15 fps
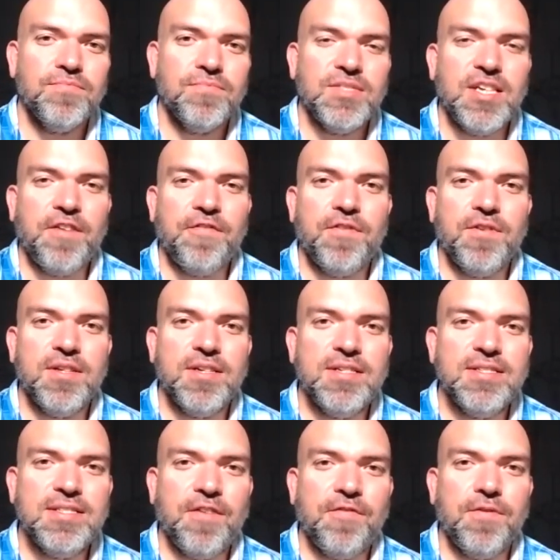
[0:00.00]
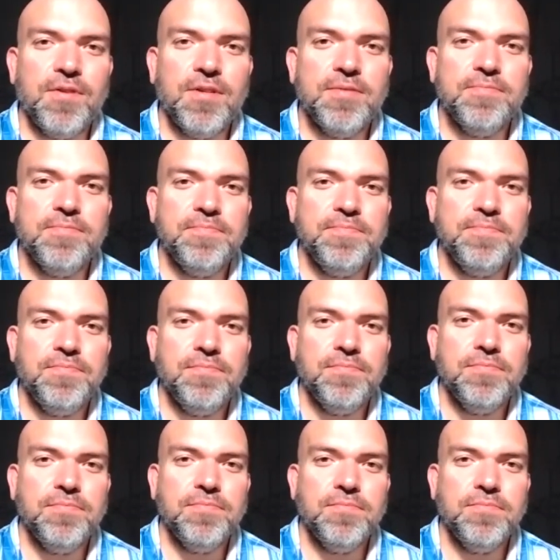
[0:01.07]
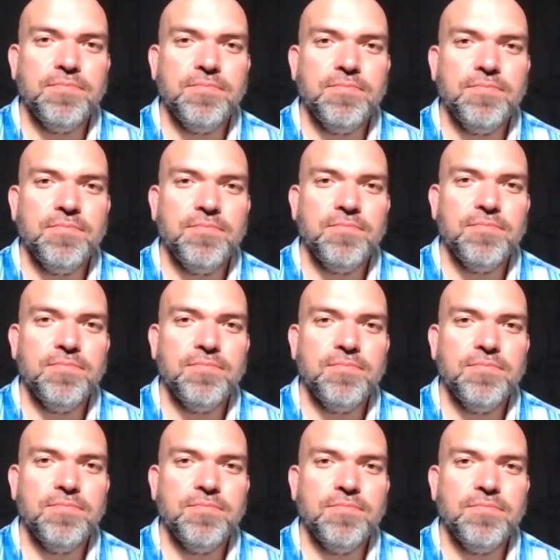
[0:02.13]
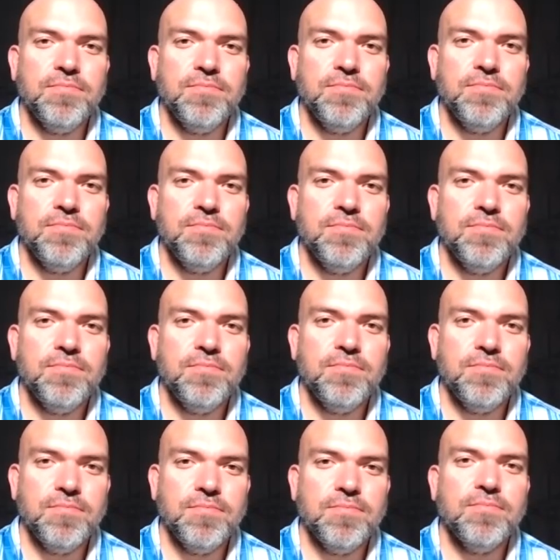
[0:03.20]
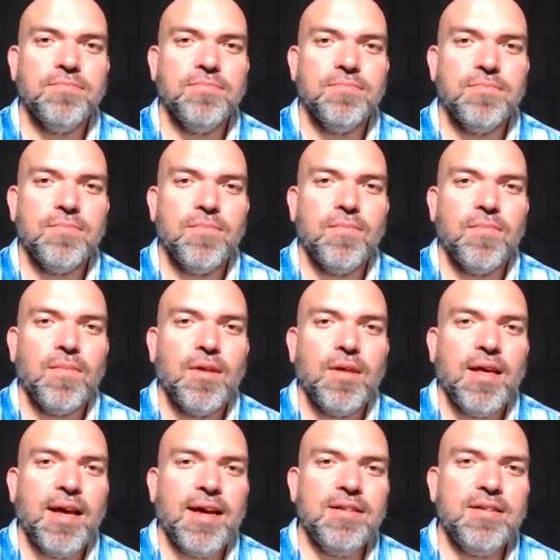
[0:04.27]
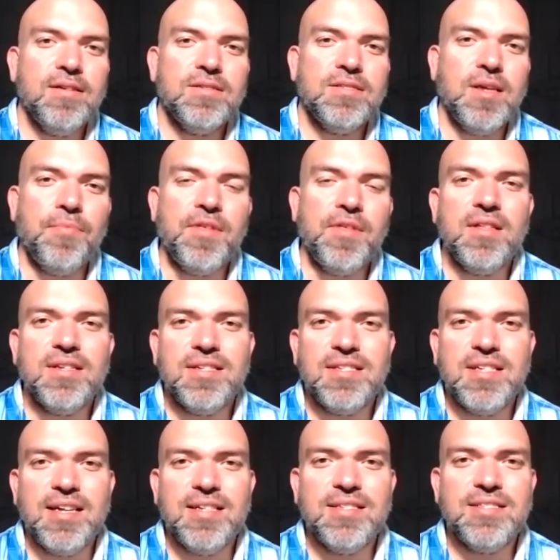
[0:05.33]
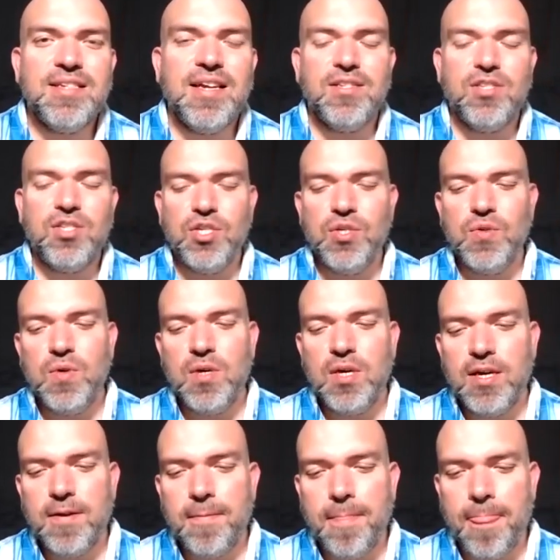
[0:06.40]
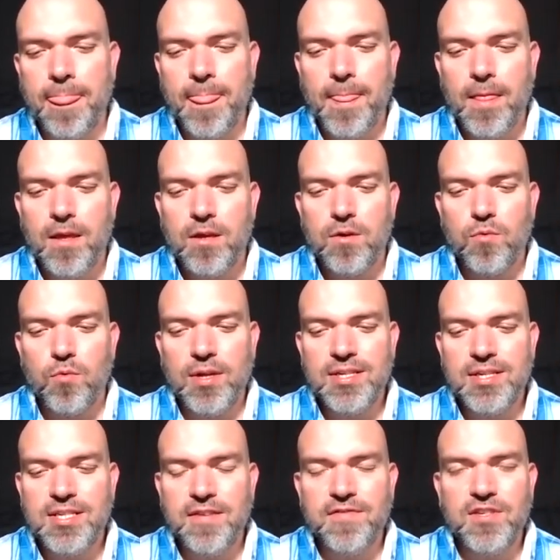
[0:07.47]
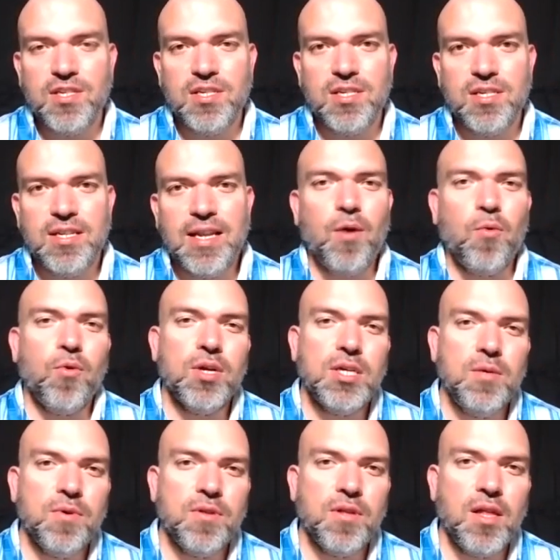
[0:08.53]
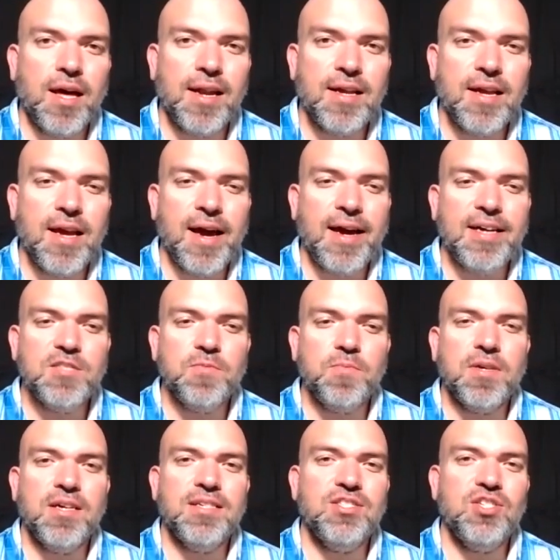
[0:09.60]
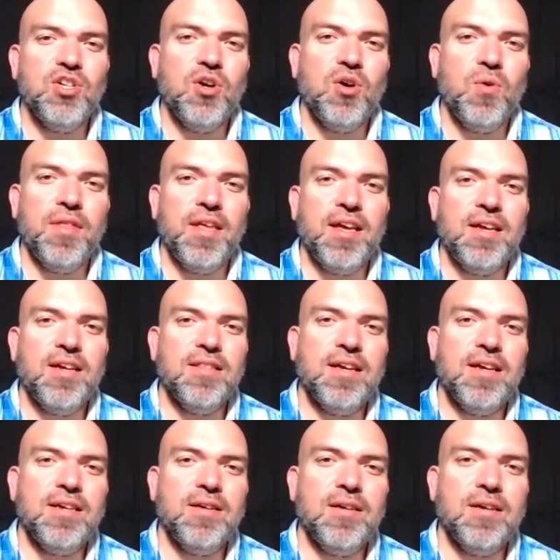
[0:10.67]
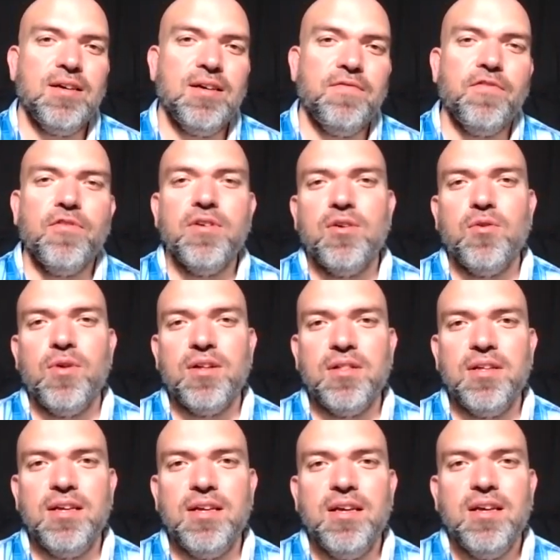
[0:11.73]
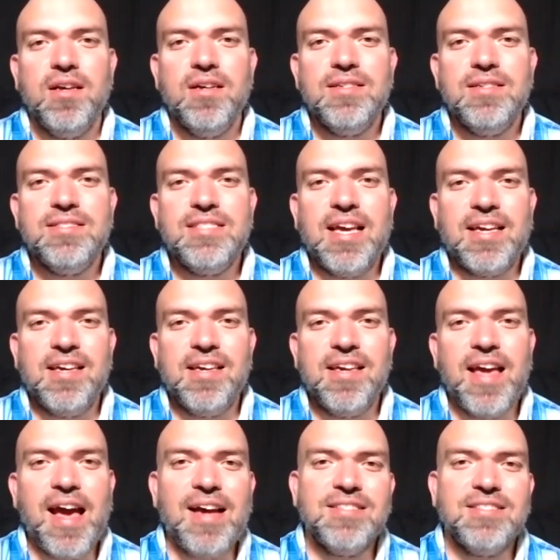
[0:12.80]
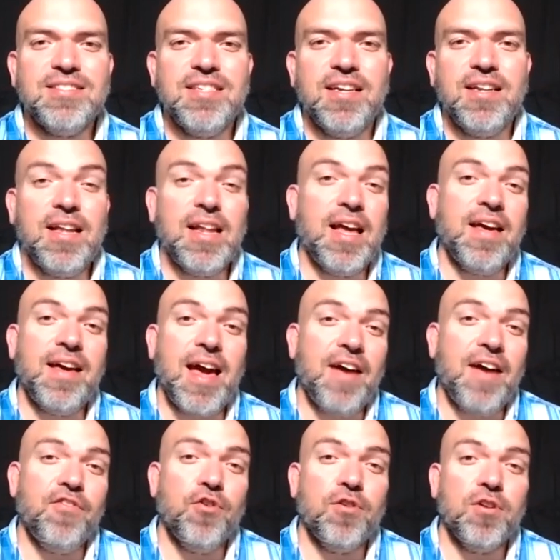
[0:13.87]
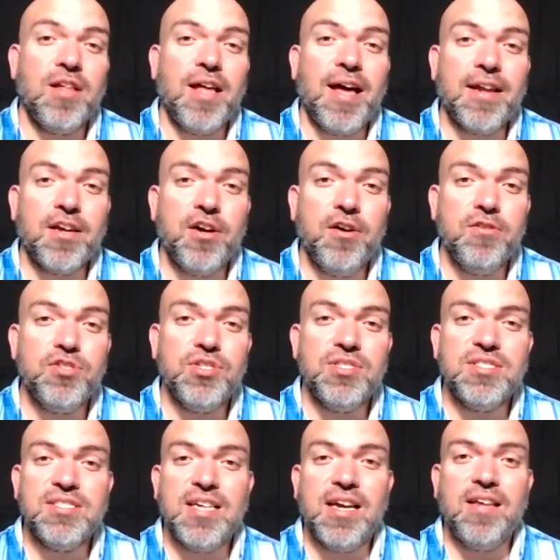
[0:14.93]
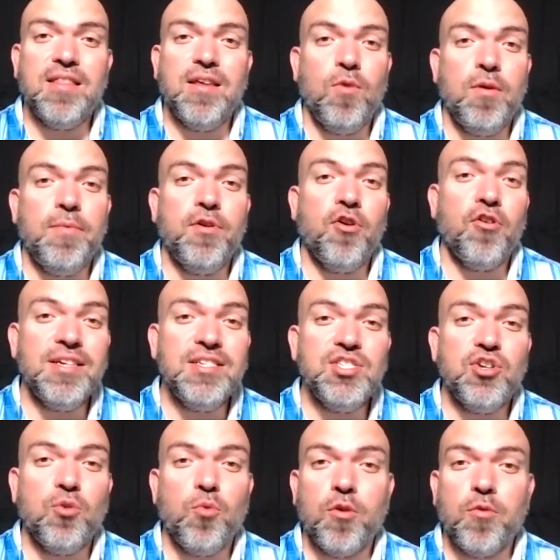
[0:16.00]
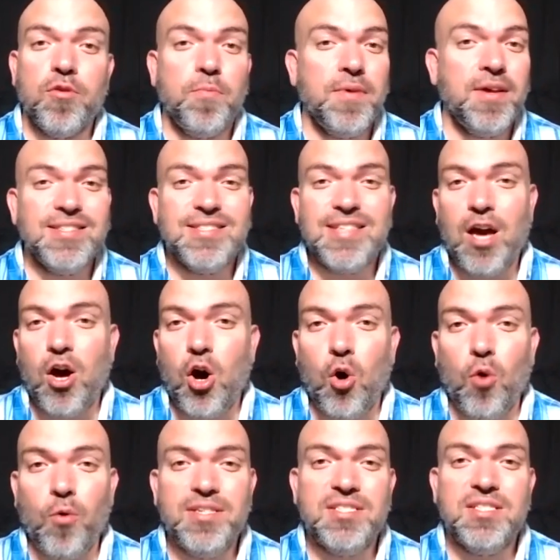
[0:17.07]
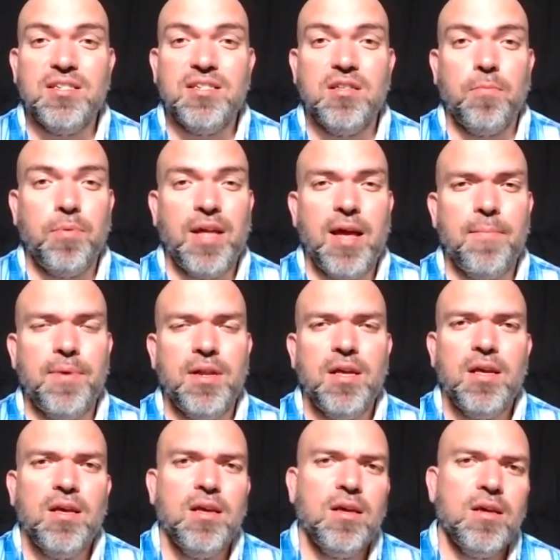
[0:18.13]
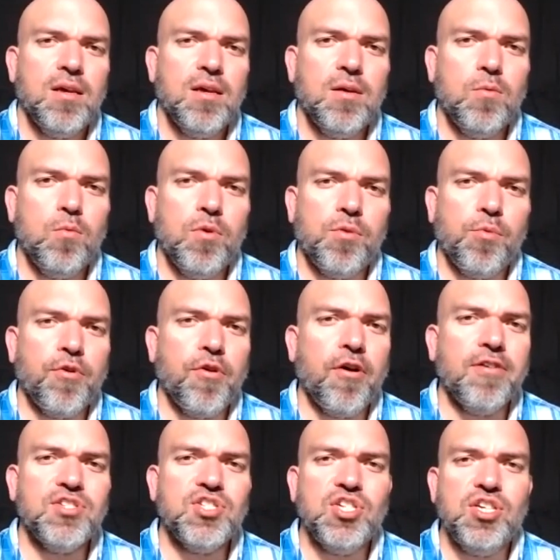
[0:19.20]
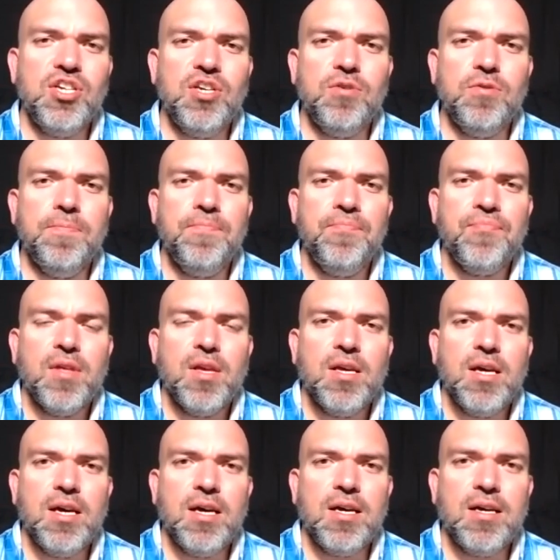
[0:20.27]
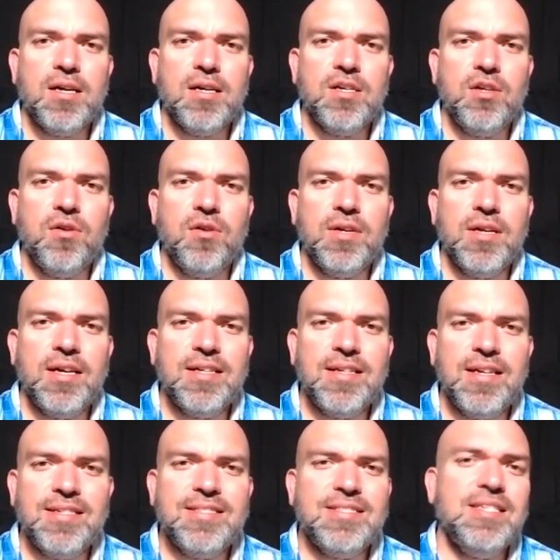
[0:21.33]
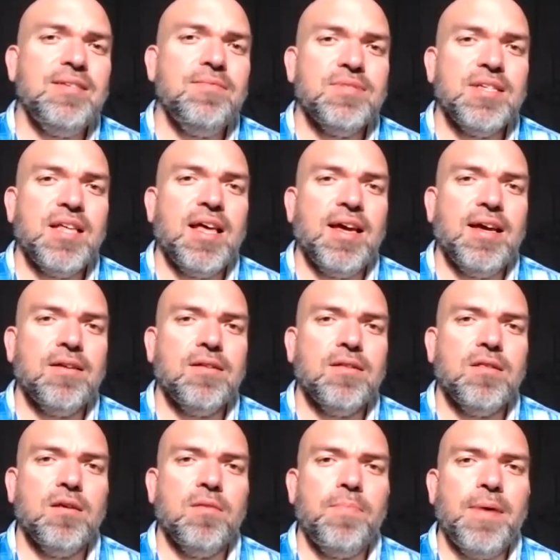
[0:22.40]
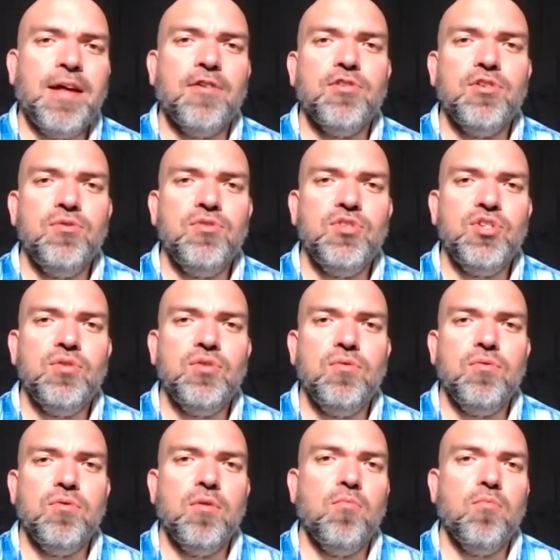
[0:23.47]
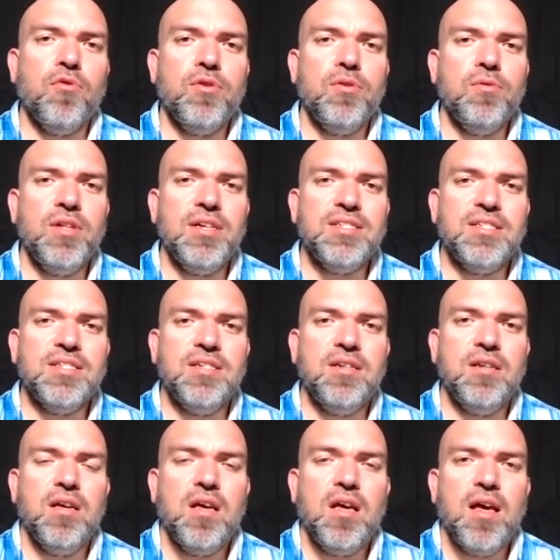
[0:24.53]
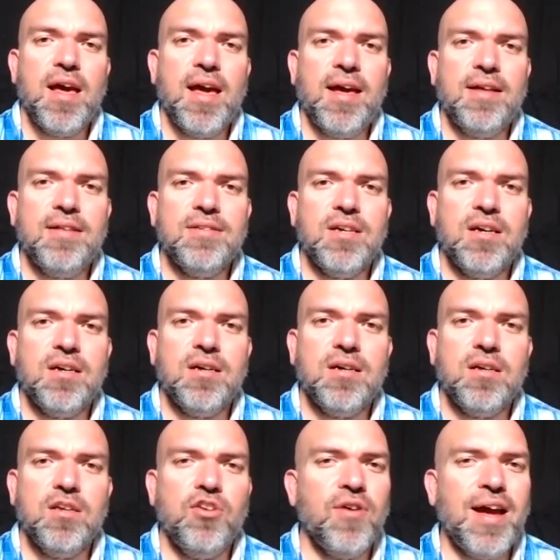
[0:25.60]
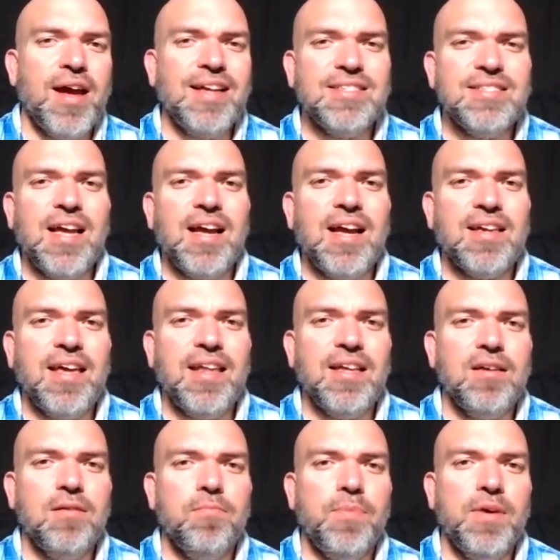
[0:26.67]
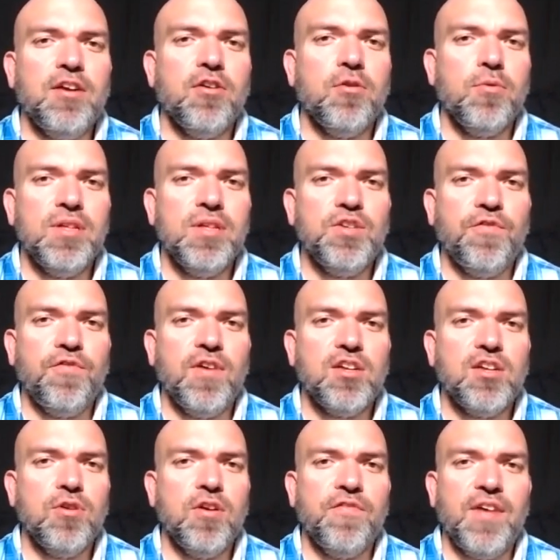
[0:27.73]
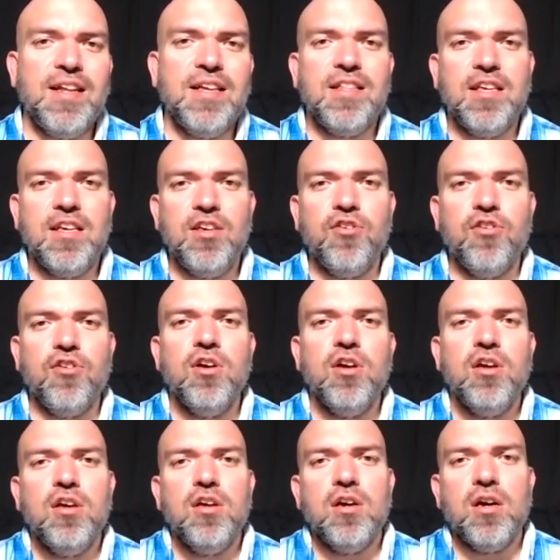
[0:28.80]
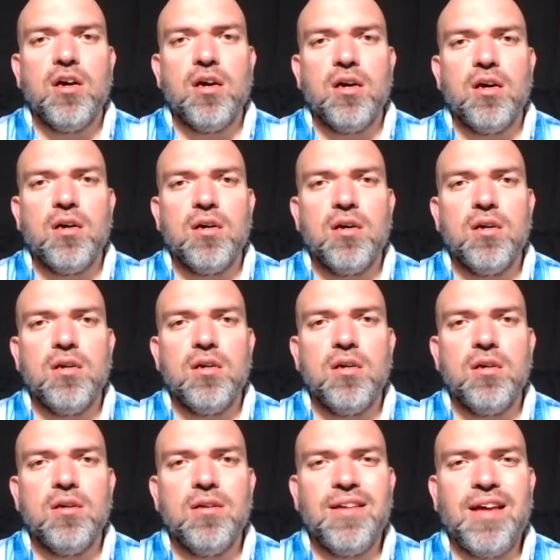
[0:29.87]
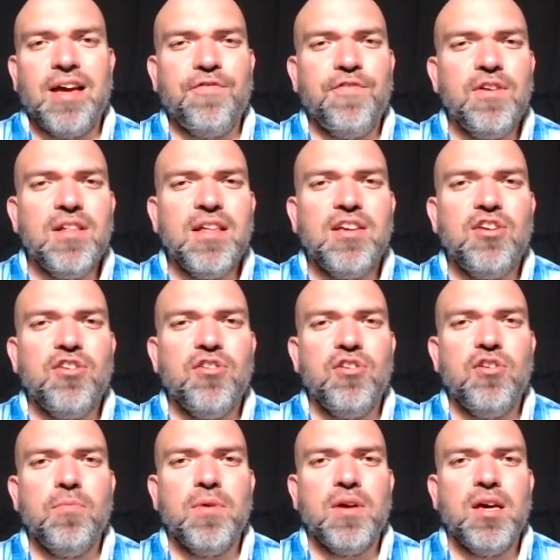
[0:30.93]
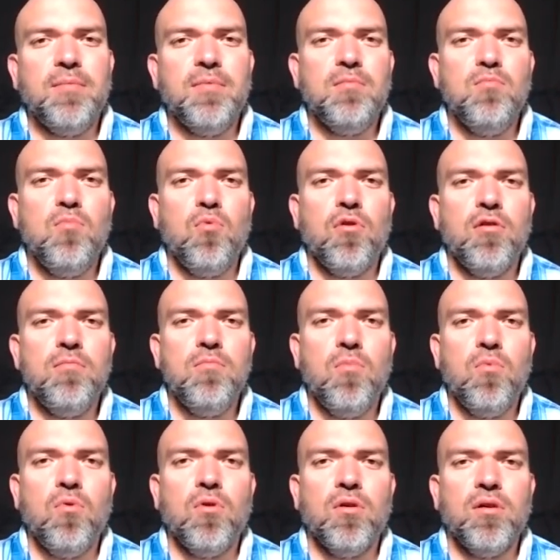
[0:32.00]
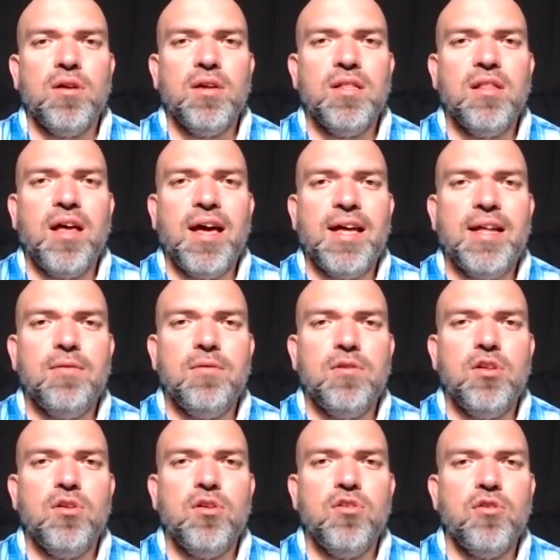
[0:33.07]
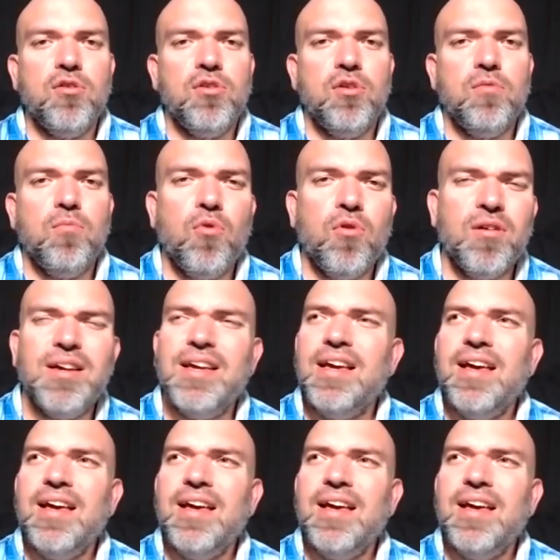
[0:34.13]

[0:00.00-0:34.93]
Put definitely, one hundred percent in. Definitely. I got to give him one hundred percent to get two hundred back from him. And something that Stan said too, um, relative to not working with a lot of guys because you know they they uh, very quickly second guess. And and I have heard a lot of coaches say that women are easier to work with because they always stick to the plan. But with regards to you, uh, you know, it it seems like the better you do, the more you listen. And uh, your head's not getting bigger with each victory. If anything, you're. Uh, I feel like you're you're becoming more and more in line. You know, you're, you're more.